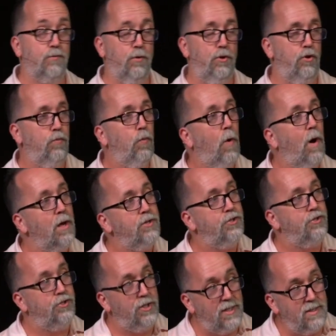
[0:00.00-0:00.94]
When you
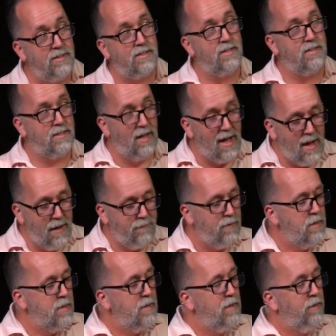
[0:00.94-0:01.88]
watch Jesus' life,
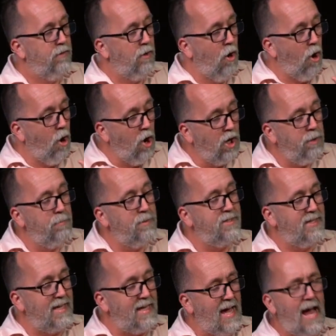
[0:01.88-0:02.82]
the
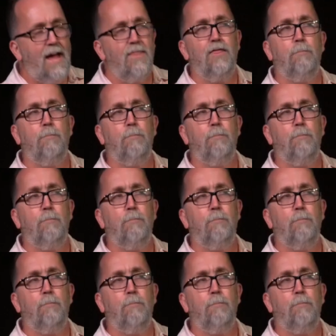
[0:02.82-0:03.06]
arguments he had,